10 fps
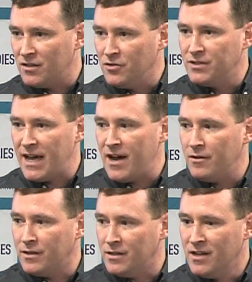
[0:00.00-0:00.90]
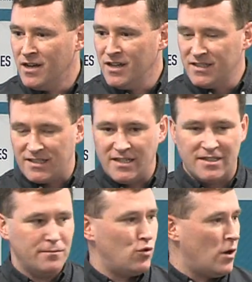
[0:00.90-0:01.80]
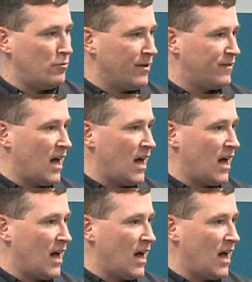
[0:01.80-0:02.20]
those out and see some of what we've